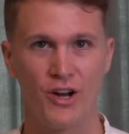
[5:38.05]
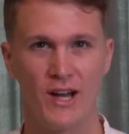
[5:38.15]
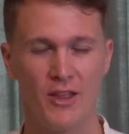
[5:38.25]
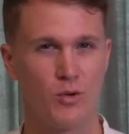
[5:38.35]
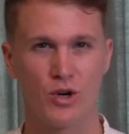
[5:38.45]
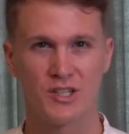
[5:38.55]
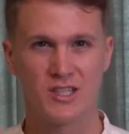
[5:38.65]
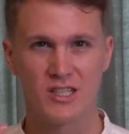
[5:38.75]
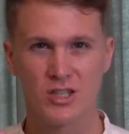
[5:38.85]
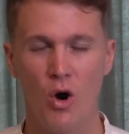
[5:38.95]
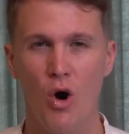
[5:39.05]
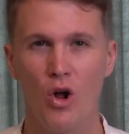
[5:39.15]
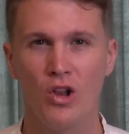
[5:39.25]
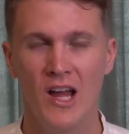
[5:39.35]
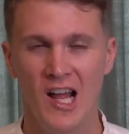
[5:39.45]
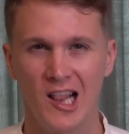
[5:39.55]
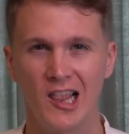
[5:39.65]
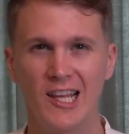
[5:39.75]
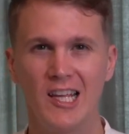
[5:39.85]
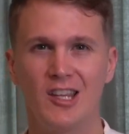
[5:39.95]
In other words, this whole
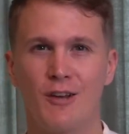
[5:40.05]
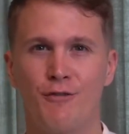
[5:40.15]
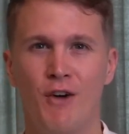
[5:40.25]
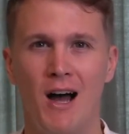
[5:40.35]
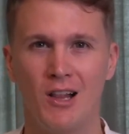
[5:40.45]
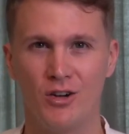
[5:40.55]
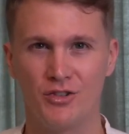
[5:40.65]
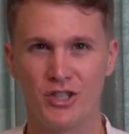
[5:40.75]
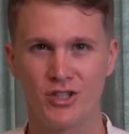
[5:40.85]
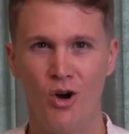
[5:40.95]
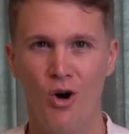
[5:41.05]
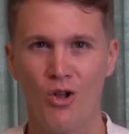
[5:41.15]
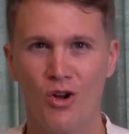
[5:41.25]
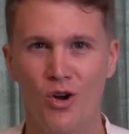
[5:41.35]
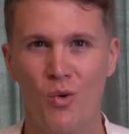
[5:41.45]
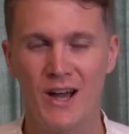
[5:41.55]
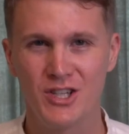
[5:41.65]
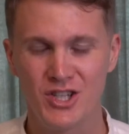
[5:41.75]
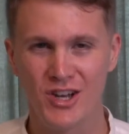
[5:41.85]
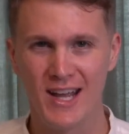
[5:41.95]
lead and follow, this whole
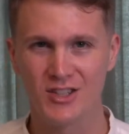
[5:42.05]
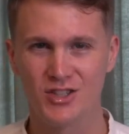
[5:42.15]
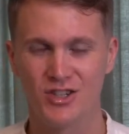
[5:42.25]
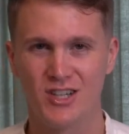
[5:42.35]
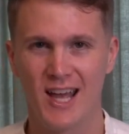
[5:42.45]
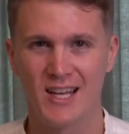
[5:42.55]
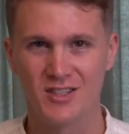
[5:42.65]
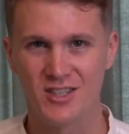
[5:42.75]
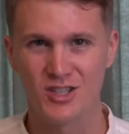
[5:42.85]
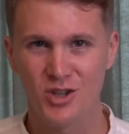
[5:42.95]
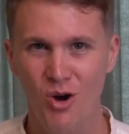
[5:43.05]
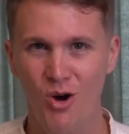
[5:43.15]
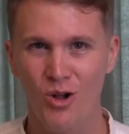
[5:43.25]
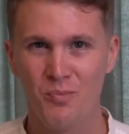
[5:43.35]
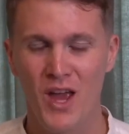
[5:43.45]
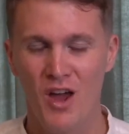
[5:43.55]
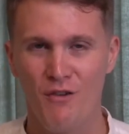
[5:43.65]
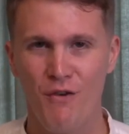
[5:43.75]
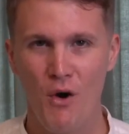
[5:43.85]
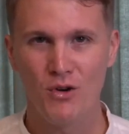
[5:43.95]
question answer dance, this whole
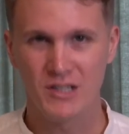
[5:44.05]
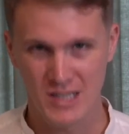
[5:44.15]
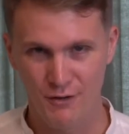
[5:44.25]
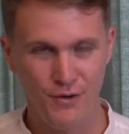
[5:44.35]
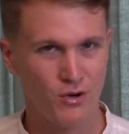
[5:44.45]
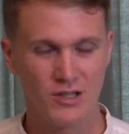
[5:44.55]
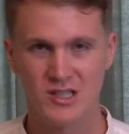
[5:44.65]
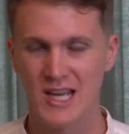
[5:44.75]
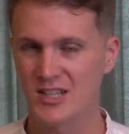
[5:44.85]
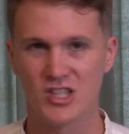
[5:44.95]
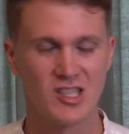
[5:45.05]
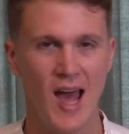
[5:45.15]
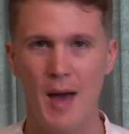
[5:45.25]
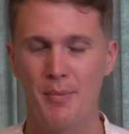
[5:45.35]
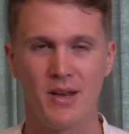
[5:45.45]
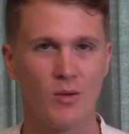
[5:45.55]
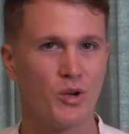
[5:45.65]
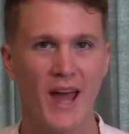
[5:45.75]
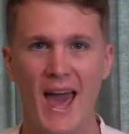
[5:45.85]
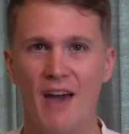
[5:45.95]
focus and focus dance is happening
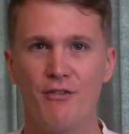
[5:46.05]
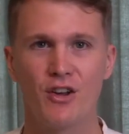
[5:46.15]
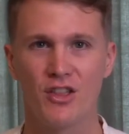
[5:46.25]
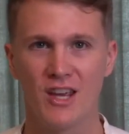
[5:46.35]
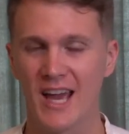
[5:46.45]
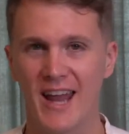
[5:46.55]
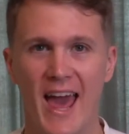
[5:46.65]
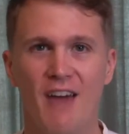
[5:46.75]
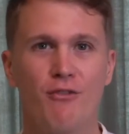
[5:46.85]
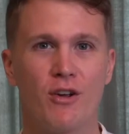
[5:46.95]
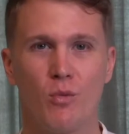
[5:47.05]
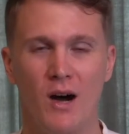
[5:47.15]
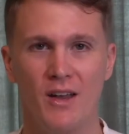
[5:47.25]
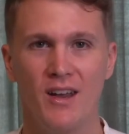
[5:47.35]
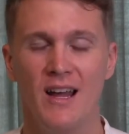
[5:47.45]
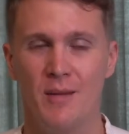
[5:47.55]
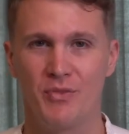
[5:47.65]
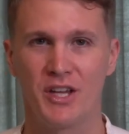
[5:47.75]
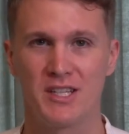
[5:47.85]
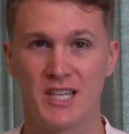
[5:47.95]
with everything and everyone
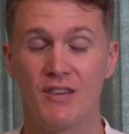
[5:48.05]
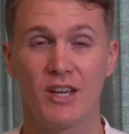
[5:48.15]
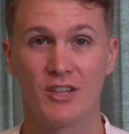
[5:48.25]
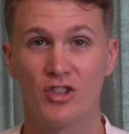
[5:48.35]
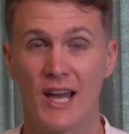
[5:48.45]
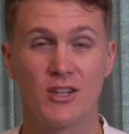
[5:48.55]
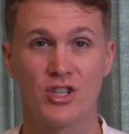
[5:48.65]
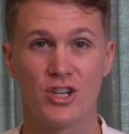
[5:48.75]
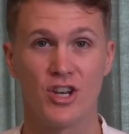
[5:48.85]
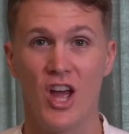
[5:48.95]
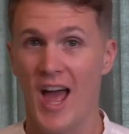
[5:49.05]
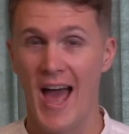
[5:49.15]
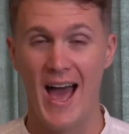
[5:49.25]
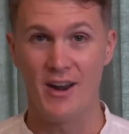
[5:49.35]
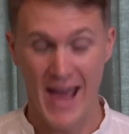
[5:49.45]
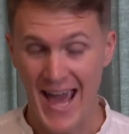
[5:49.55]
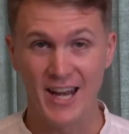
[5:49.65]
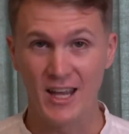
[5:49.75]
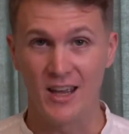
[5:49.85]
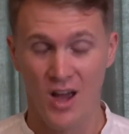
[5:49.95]
that is giving attention at
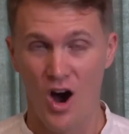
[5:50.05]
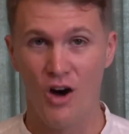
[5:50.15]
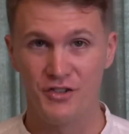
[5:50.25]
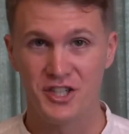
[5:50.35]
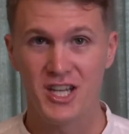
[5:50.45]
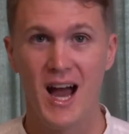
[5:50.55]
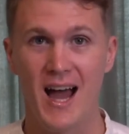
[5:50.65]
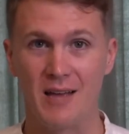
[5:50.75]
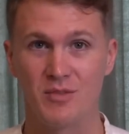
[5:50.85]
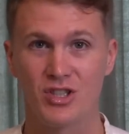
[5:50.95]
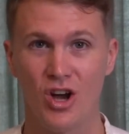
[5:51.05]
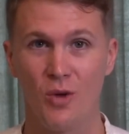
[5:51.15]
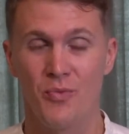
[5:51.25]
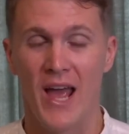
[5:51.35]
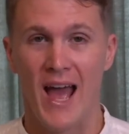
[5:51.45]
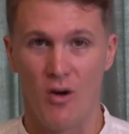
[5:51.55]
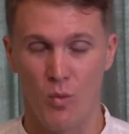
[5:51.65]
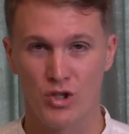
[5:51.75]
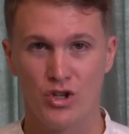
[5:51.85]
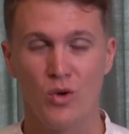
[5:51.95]
any of the time. So
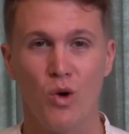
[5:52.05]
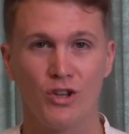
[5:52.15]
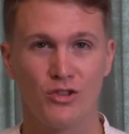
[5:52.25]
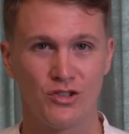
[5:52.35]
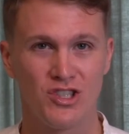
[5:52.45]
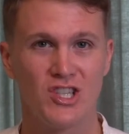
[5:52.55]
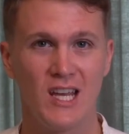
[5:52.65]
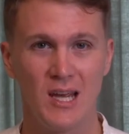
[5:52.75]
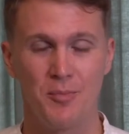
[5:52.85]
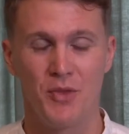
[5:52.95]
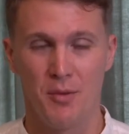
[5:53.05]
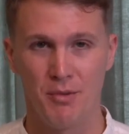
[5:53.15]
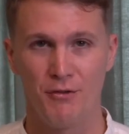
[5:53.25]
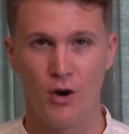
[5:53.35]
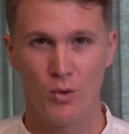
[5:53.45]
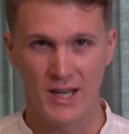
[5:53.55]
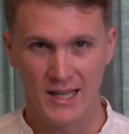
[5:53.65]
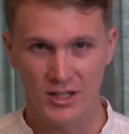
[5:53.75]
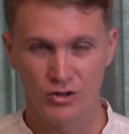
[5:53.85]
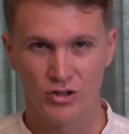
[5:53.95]
what you want to see before we
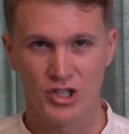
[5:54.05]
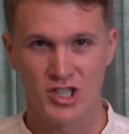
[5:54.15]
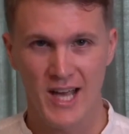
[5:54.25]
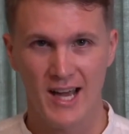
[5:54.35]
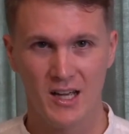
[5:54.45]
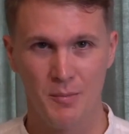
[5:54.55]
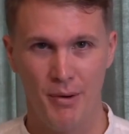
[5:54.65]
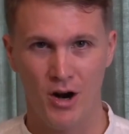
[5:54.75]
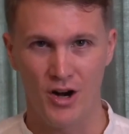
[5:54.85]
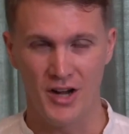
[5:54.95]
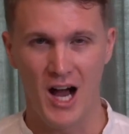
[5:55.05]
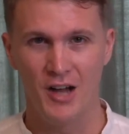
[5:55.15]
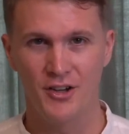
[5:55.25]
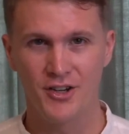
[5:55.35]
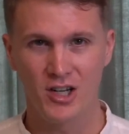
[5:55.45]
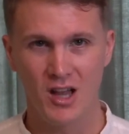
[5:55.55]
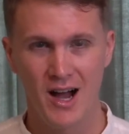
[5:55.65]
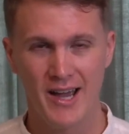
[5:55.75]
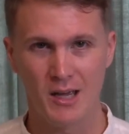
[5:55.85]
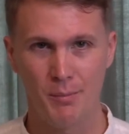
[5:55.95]
get into the second part,
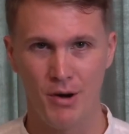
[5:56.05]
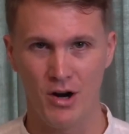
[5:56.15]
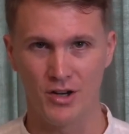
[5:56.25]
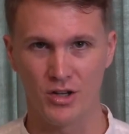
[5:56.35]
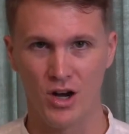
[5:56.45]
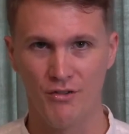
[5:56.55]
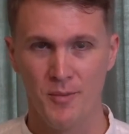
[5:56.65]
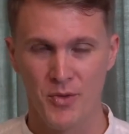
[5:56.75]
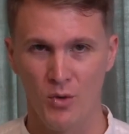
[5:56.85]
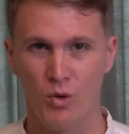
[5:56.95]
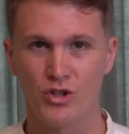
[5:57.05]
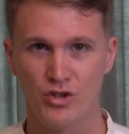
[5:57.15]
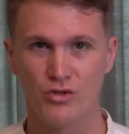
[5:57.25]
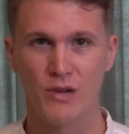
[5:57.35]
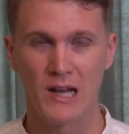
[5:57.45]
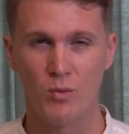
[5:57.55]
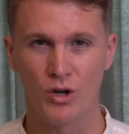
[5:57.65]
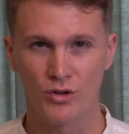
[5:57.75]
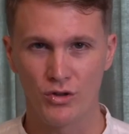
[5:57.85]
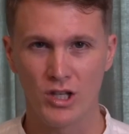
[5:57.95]
underlying part of what you really
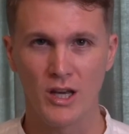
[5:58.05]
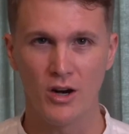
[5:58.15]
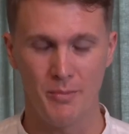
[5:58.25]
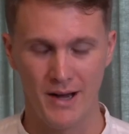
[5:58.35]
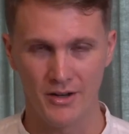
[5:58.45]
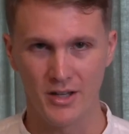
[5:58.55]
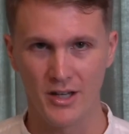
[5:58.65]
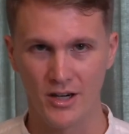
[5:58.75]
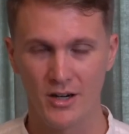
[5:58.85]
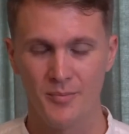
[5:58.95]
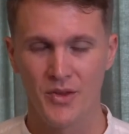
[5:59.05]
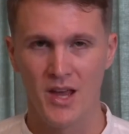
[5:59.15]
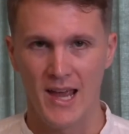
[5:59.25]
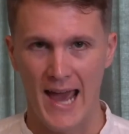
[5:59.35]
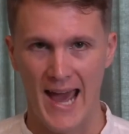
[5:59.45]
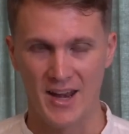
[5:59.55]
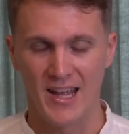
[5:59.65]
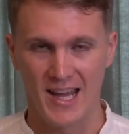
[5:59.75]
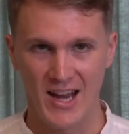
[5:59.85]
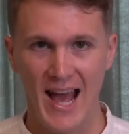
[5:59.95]
want to hear about here,
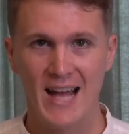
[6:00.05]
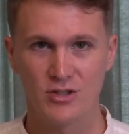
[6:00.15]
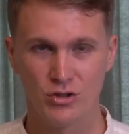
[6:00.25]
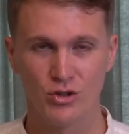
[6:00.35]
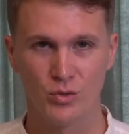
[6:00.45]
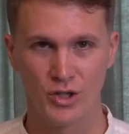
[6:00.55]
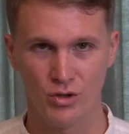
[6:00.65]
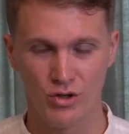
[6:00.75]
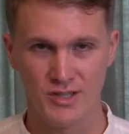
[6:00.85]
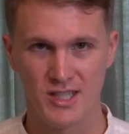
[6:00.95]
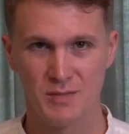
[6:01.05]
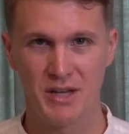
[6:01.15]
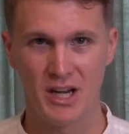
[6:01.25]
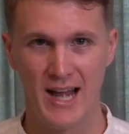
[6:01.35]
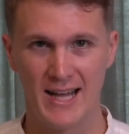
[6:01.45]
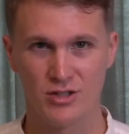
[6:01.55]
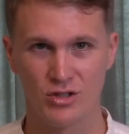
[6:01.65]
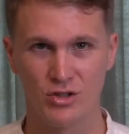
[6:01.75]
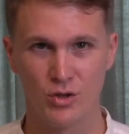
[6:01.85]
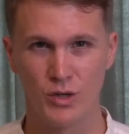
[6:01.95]
and it has to do with horses, but it has
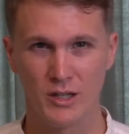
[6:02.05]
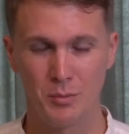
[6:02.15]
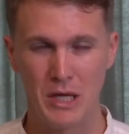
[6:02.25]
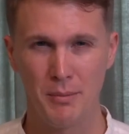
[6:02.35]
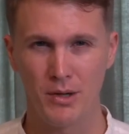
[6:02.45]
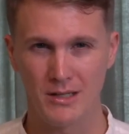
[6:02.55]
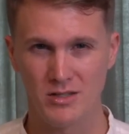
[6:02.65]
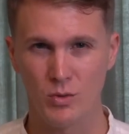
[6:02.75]
to do with people as